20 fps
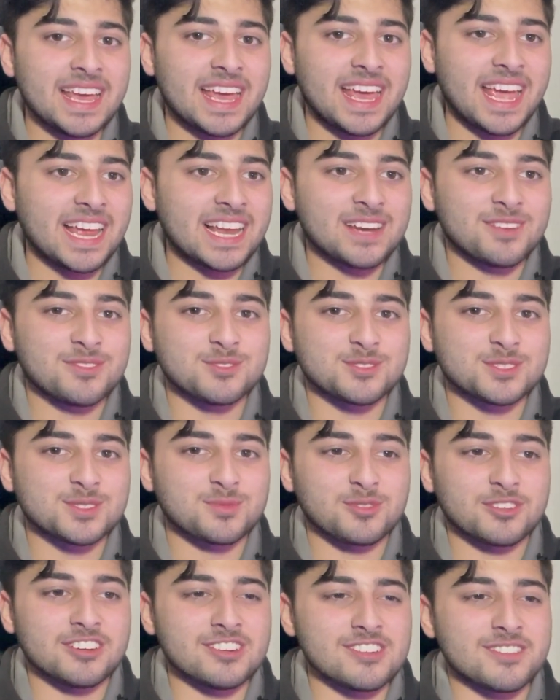A-Levels
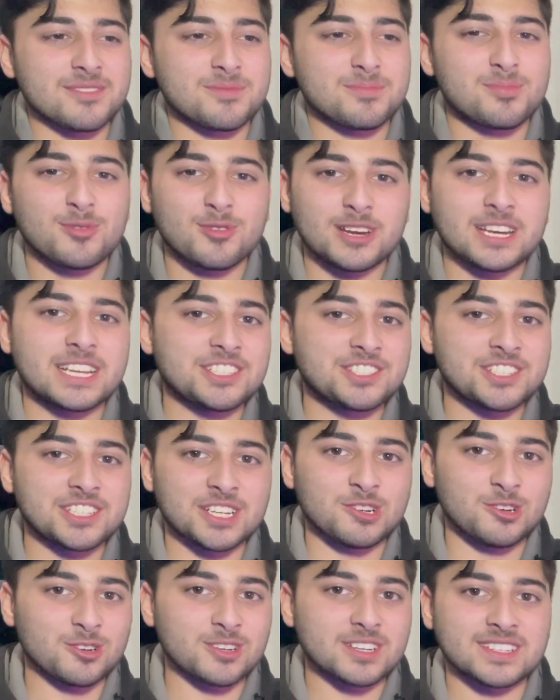were pretty
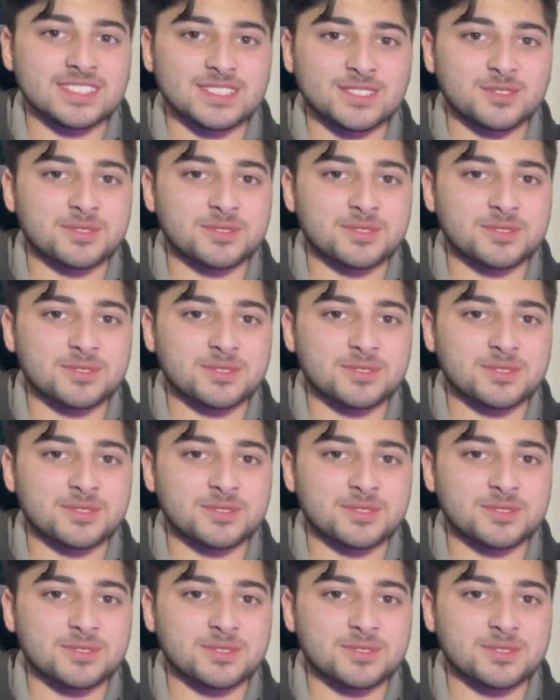chill because it